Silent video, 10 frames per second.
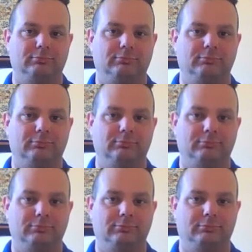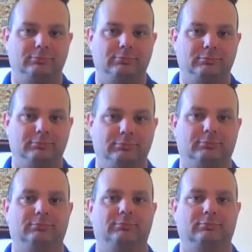
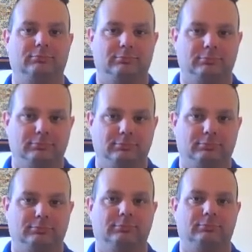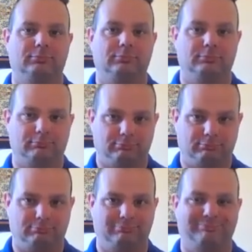
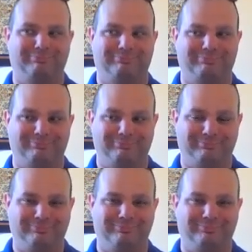No words are spoken by the person on screen.